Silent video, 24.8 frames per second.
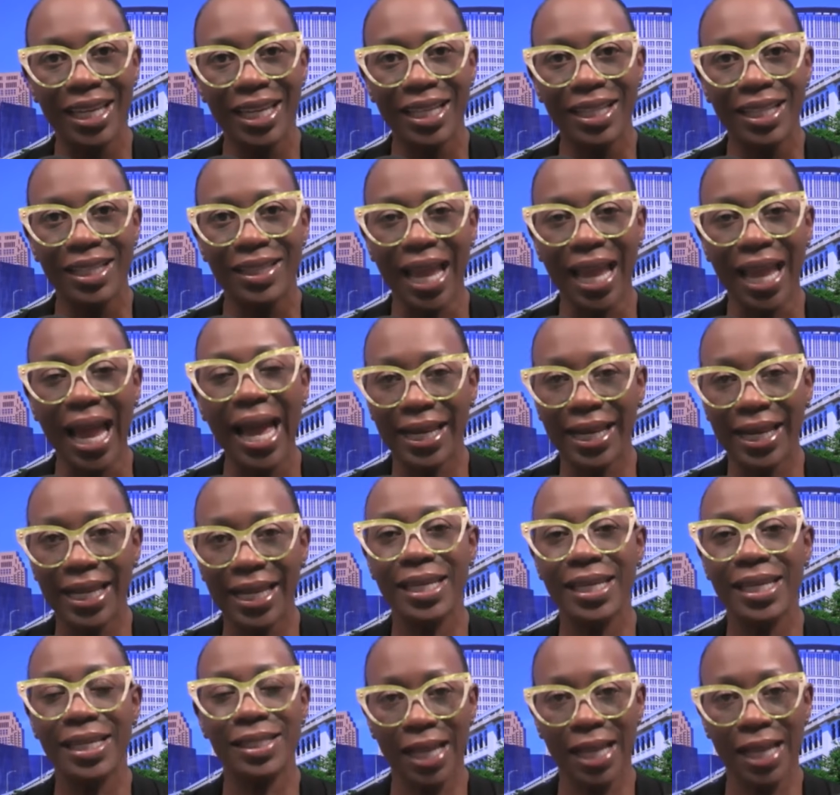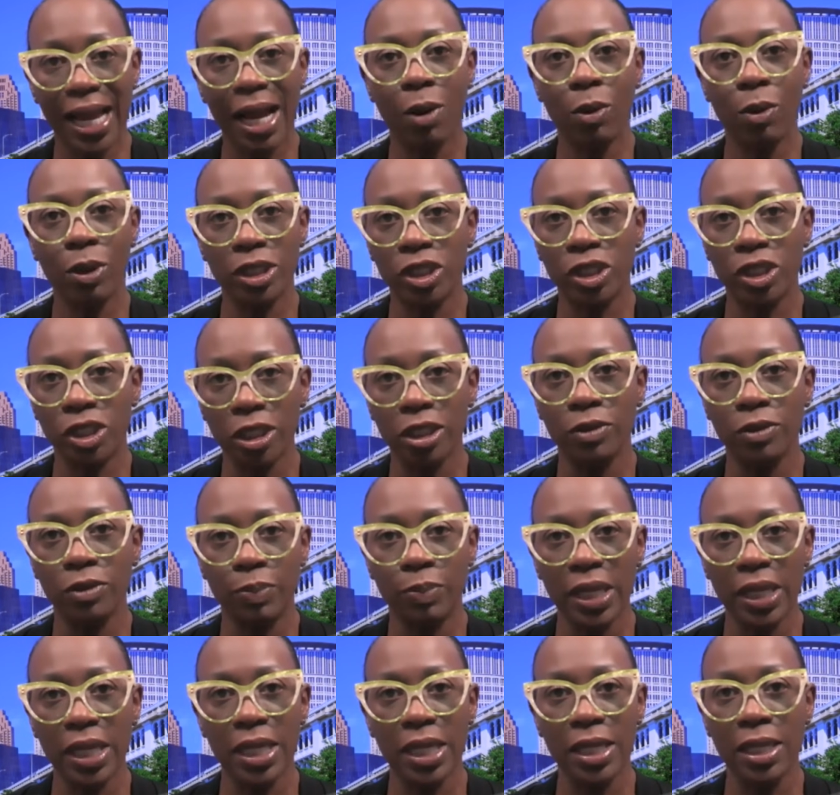That is how it should
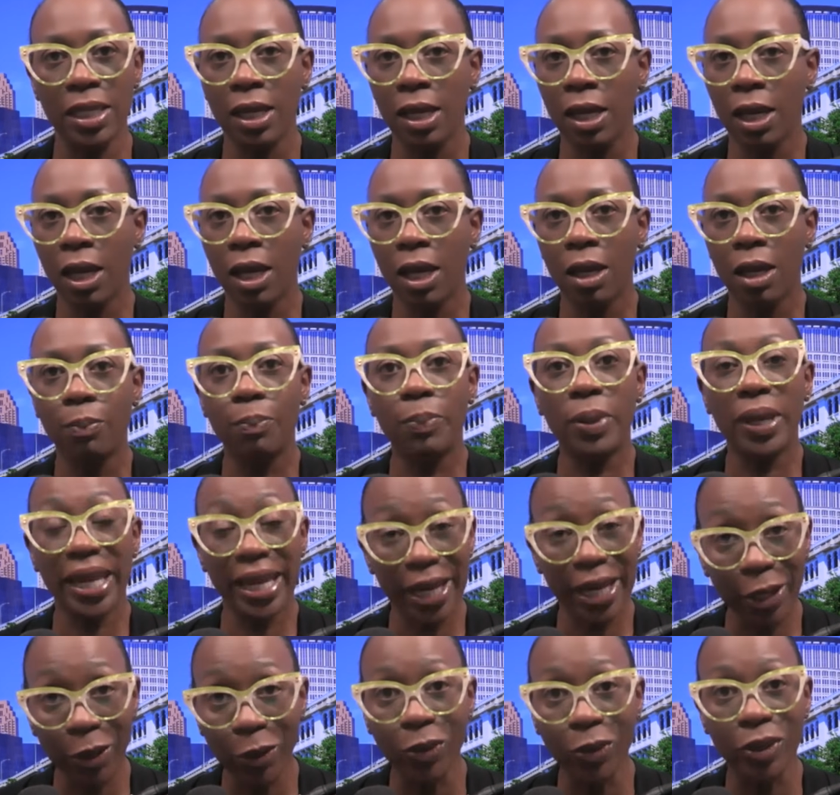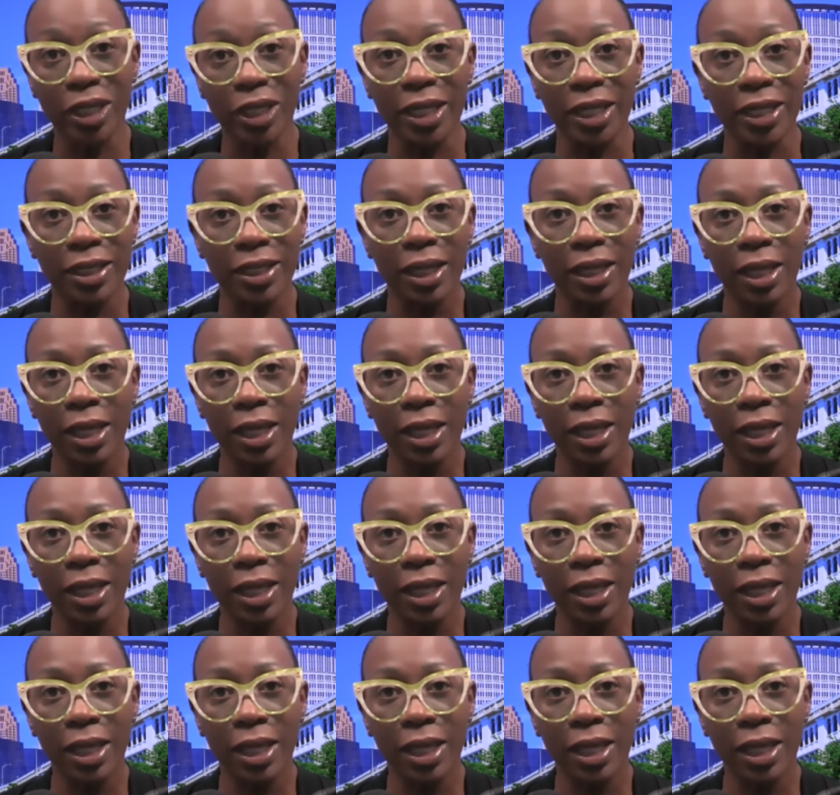be, period.